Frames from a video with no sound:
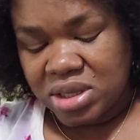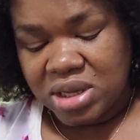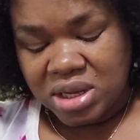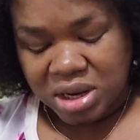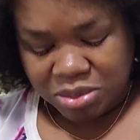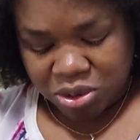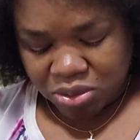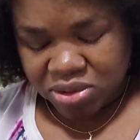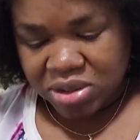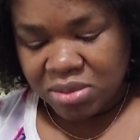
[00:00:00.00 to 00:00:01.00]
And I'm
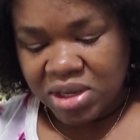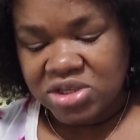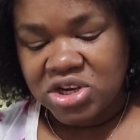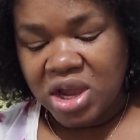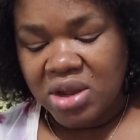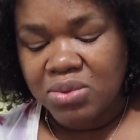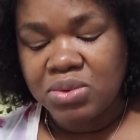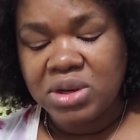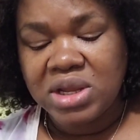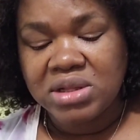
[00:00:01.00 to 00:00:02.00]
using my Chagu
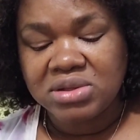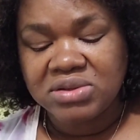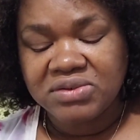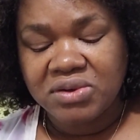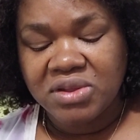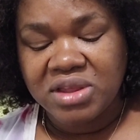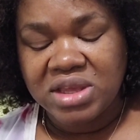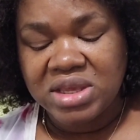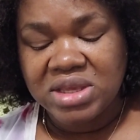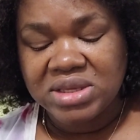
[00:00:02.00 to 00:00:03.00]
needles for
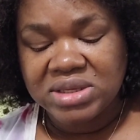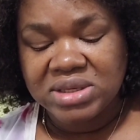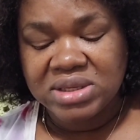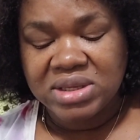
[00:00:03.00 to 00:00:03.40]
these.